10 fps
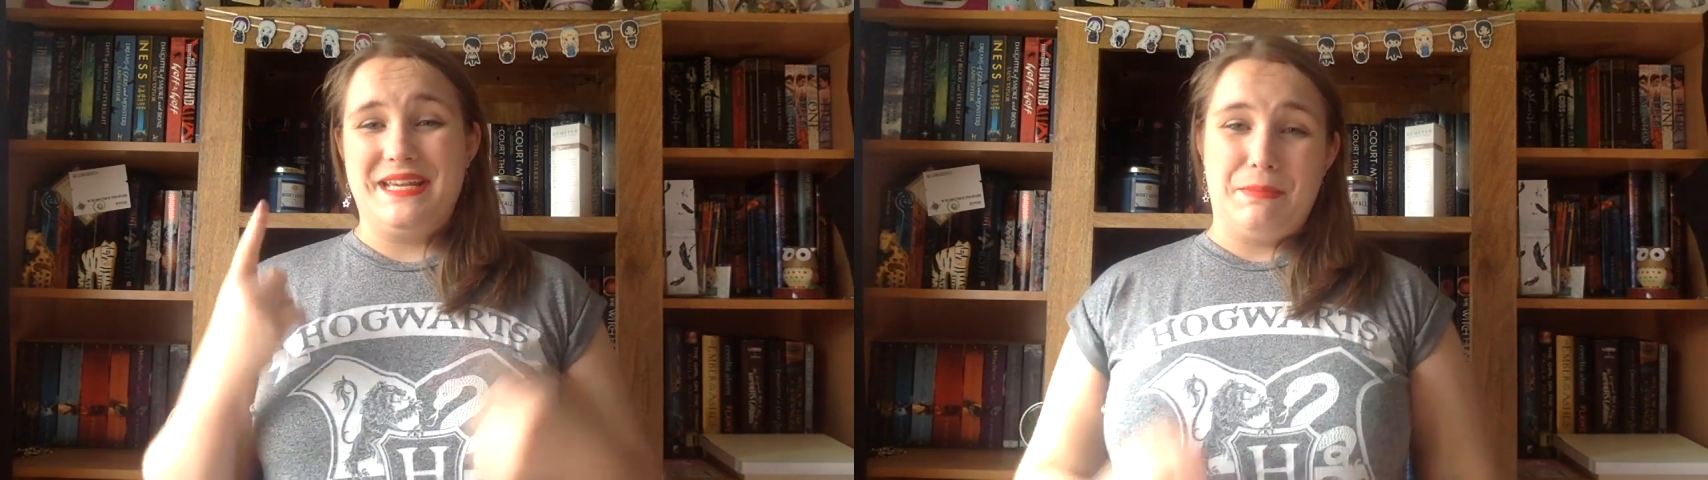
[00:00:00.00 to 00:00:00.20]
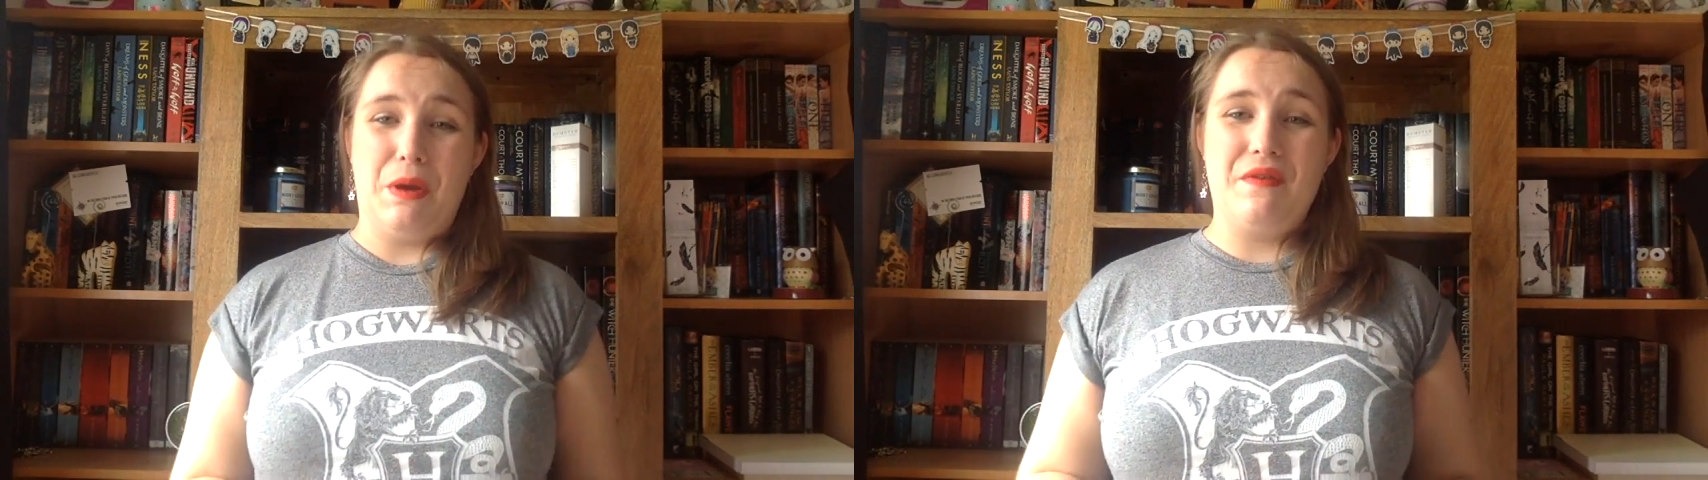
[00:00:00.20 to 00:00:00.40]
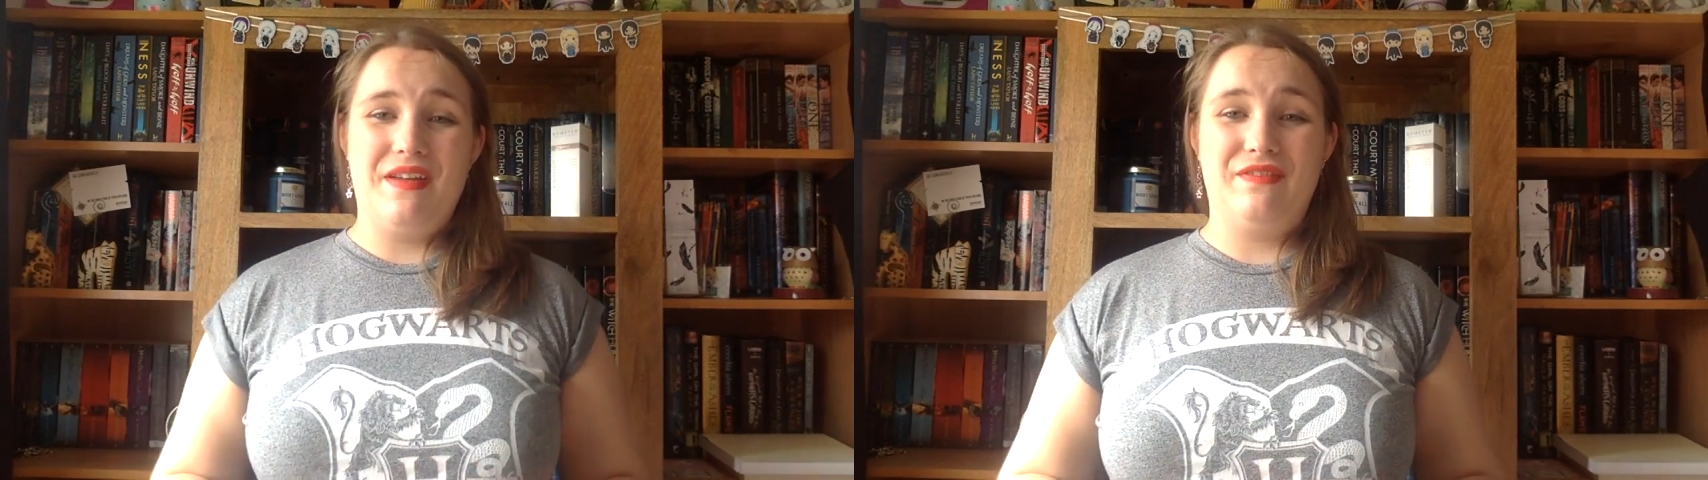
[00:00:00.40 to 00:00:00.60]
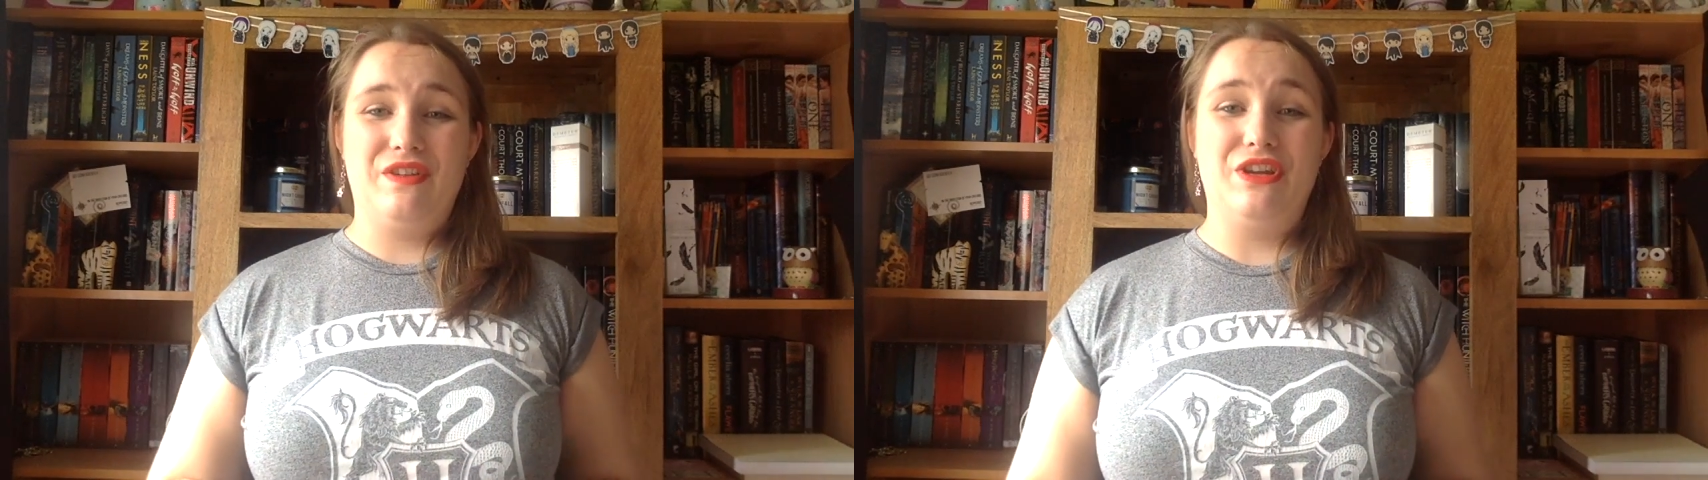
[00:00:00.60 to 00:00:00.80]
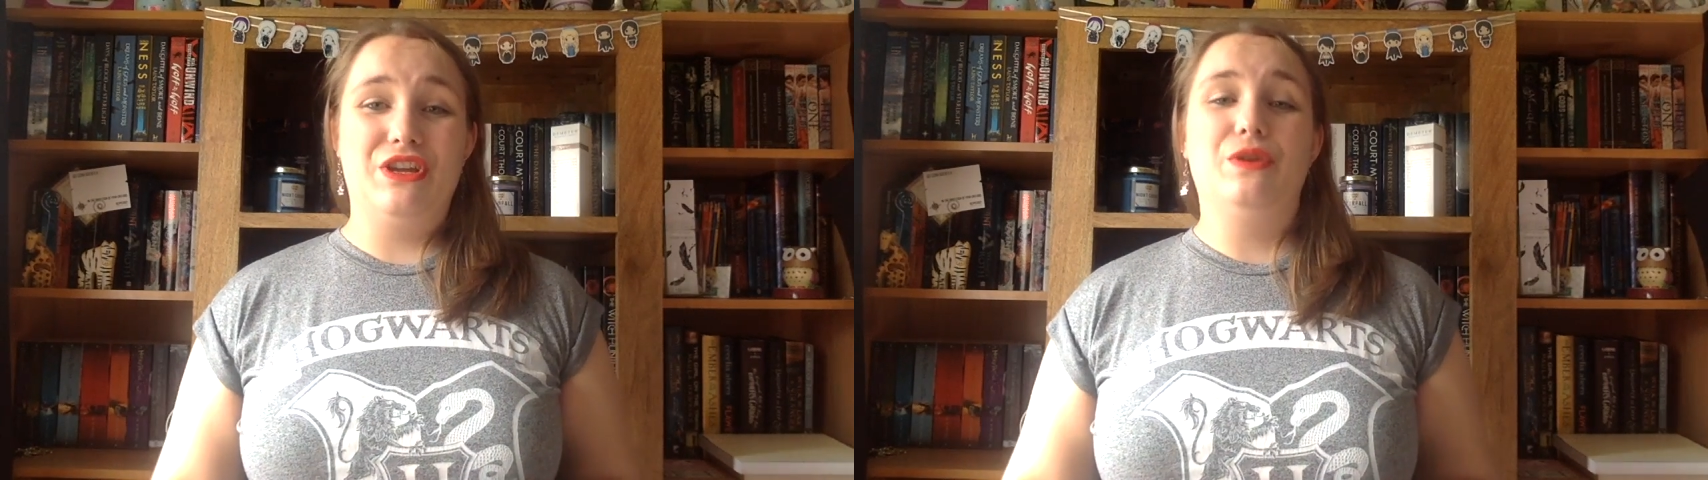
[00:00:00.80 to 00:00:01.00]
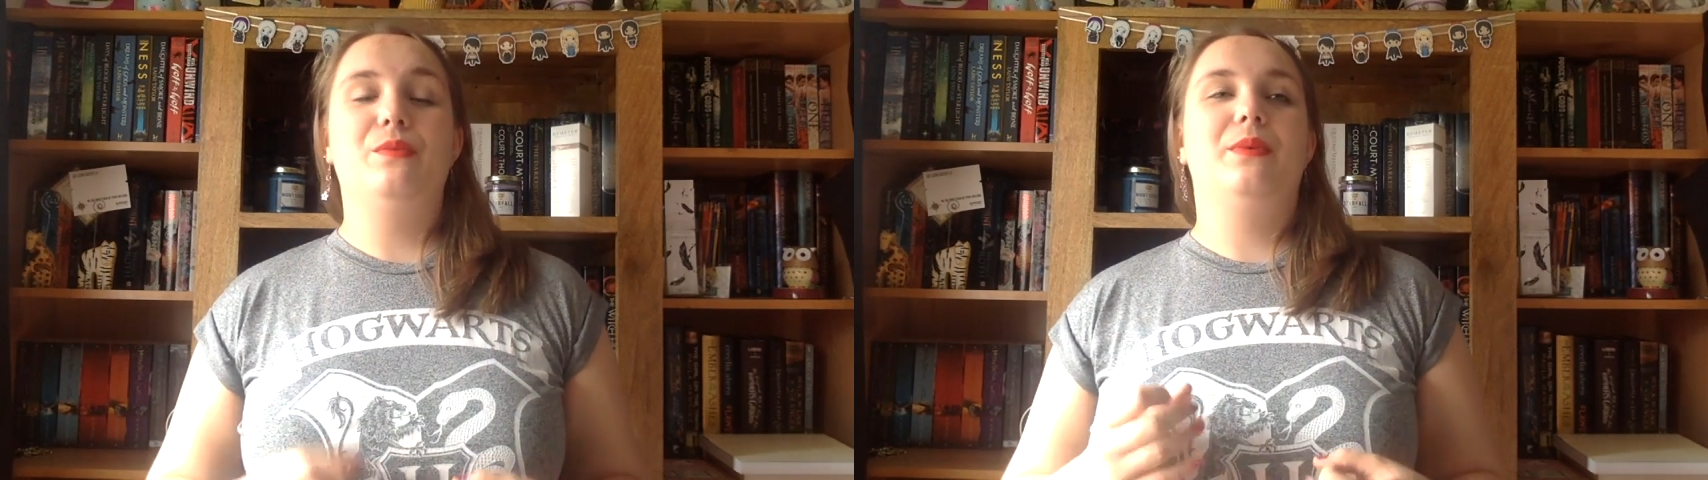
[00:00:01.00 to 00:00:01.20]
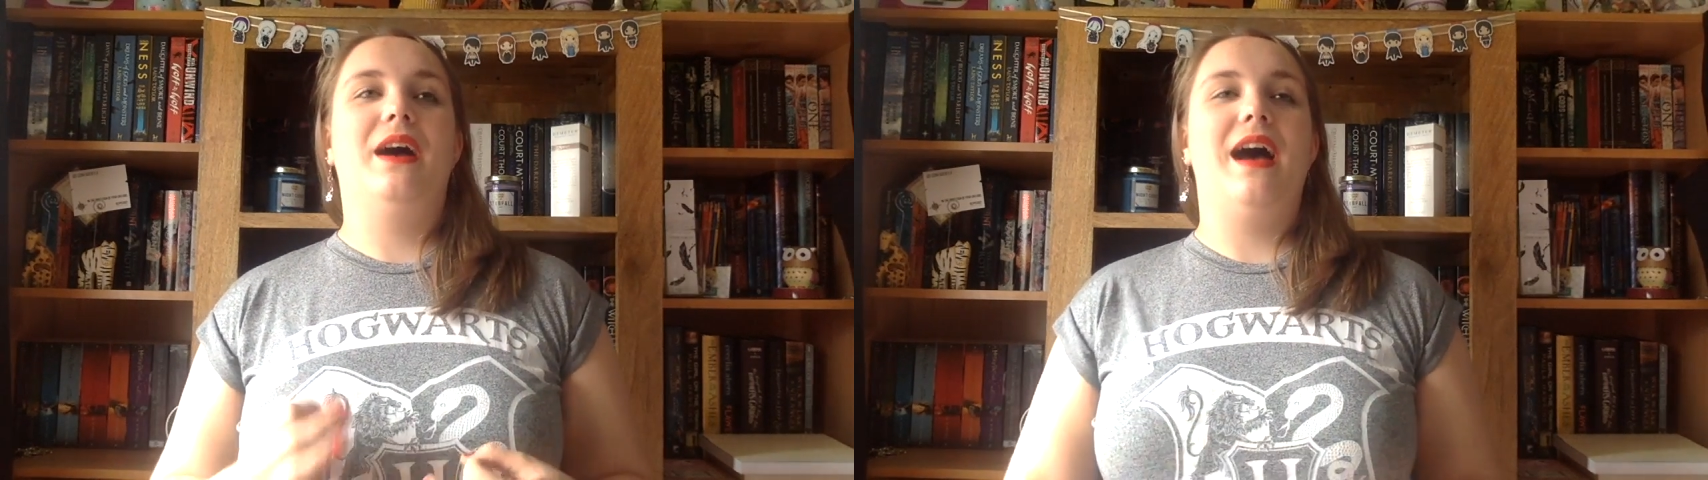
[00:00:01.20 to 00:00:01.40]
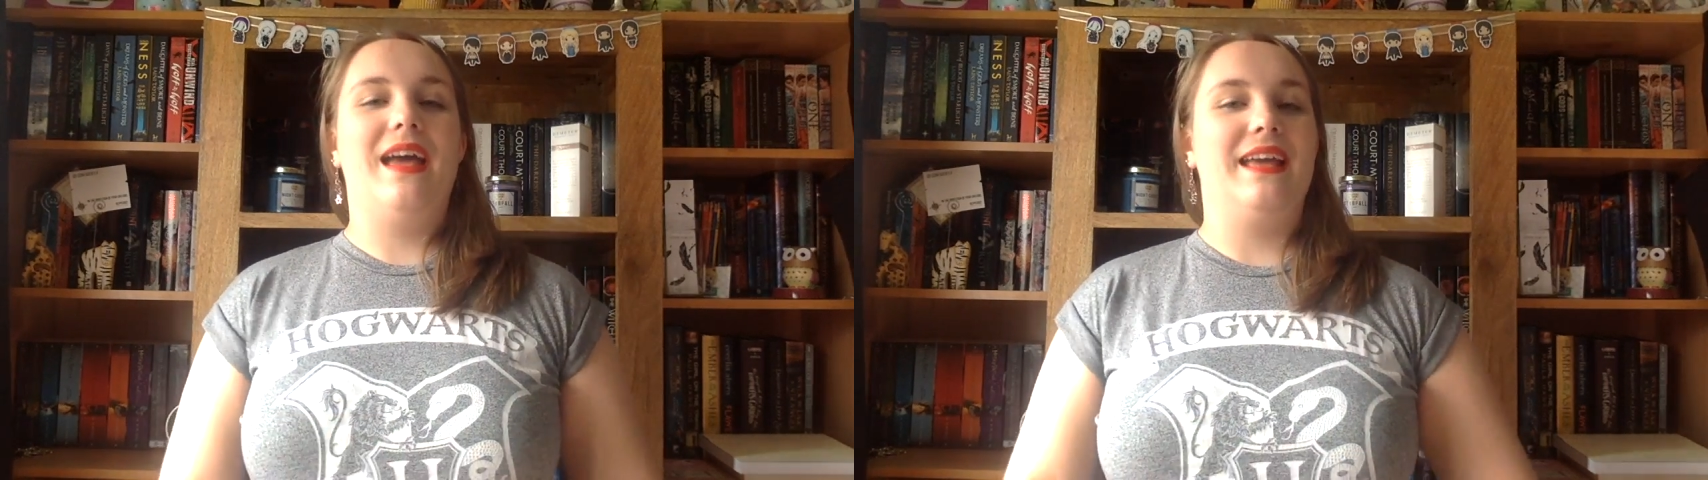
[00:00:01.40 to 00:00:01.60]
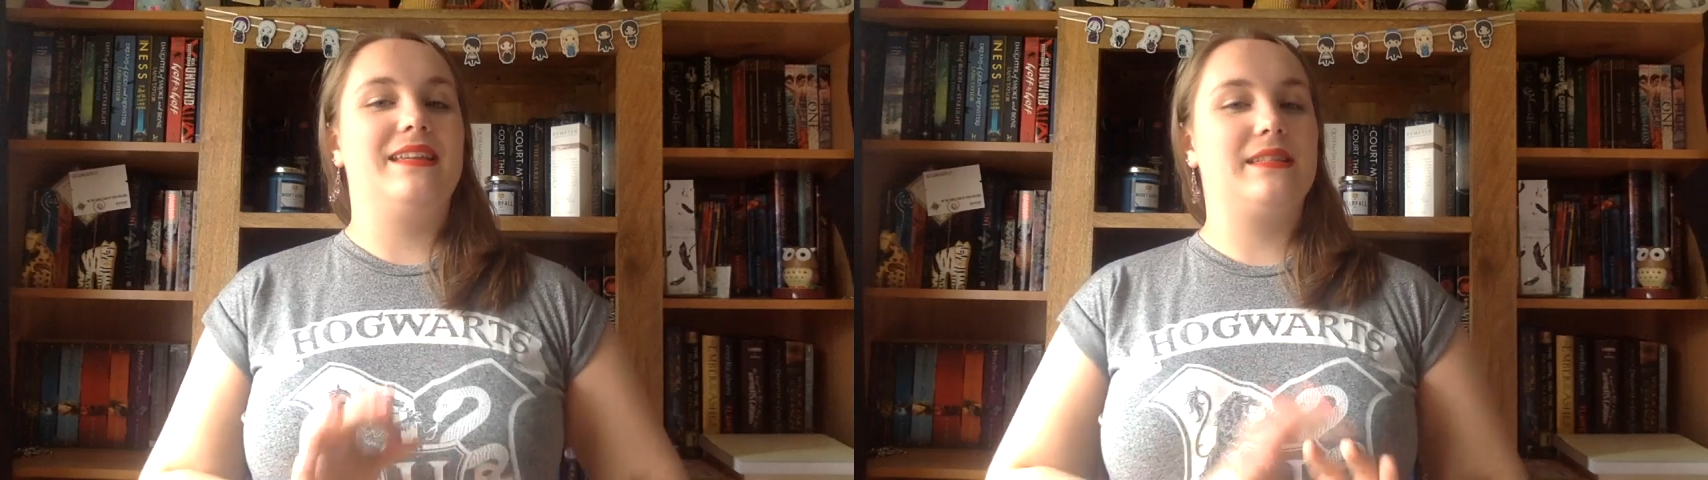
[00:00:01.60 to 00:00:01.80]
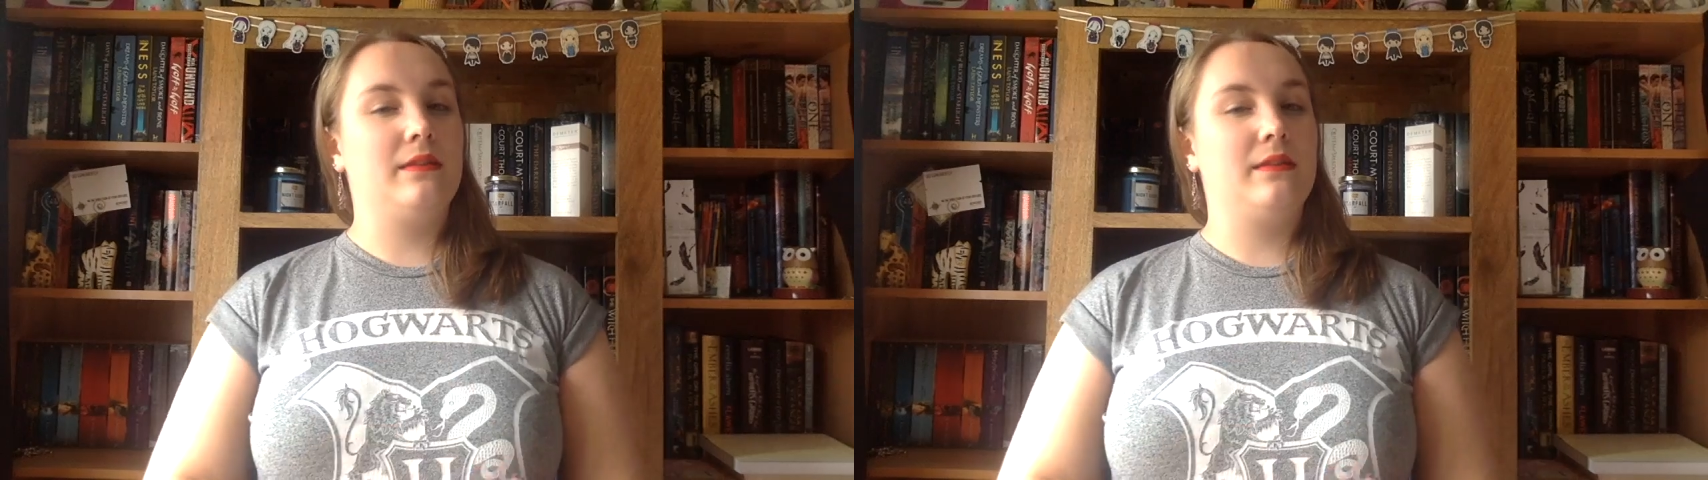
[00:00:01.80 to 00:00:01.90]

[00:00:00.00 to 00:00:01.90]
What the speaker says: perfect for you, but it